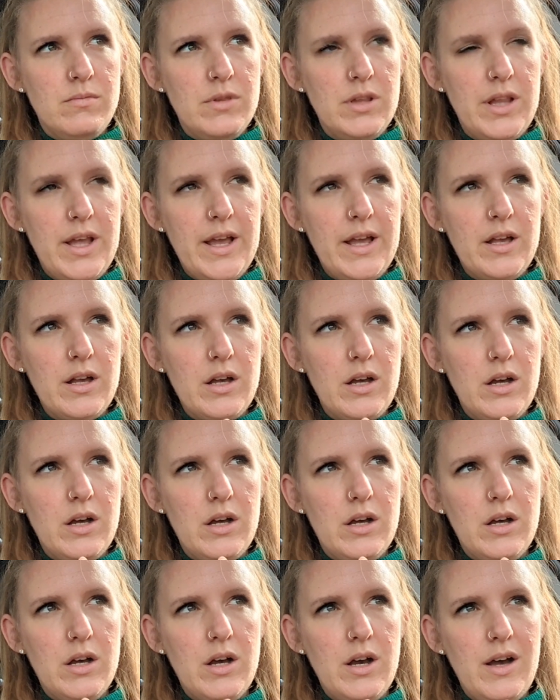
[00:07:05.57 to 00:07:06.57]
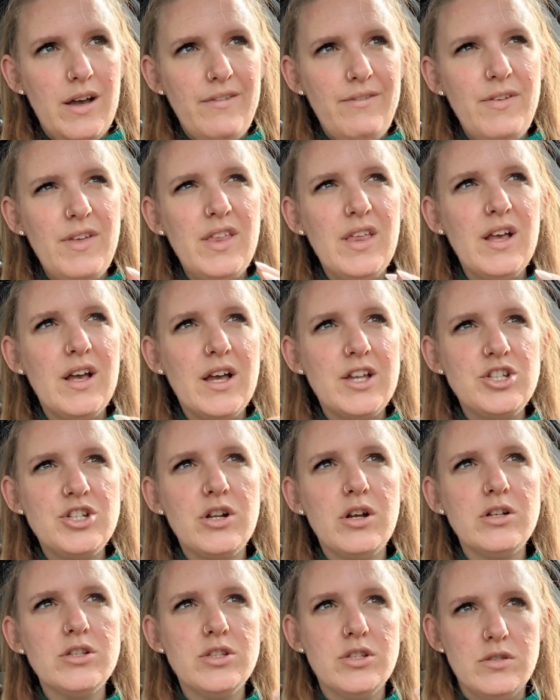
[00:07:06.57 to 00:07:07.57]
Like, I feel like I should
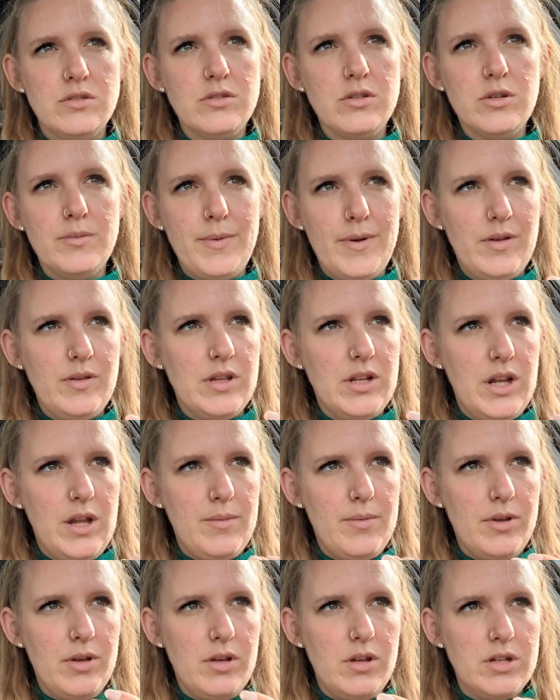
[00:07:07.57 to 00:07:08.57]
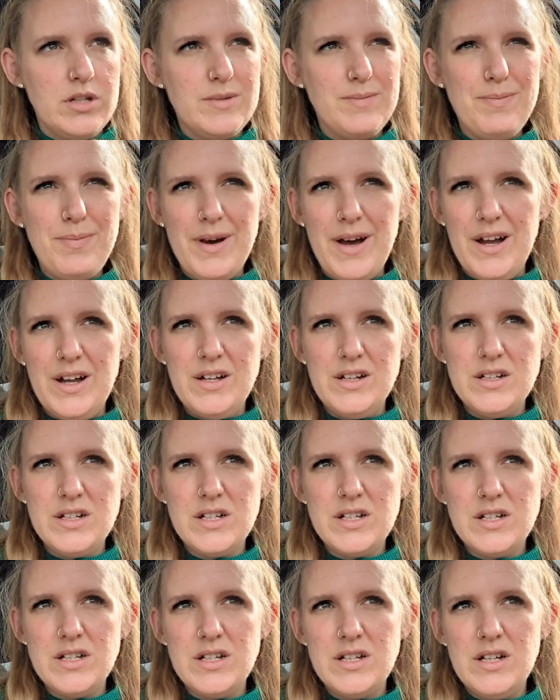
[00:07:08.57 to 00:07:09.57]
also scope out the neighborhood,
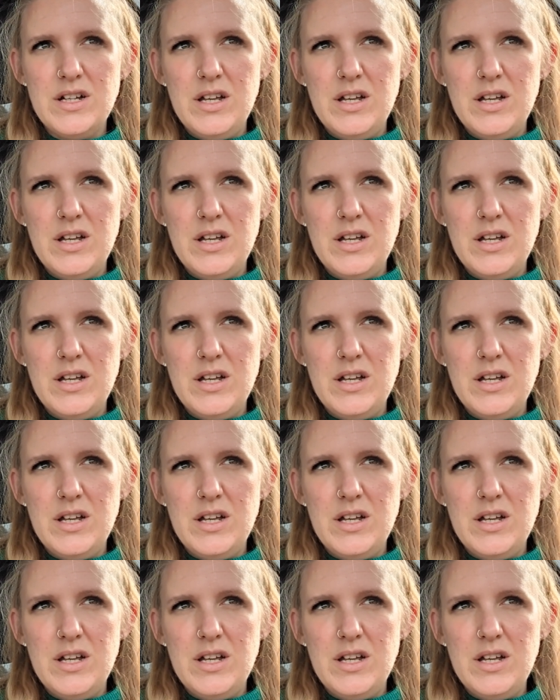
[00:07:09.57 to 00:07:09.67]
but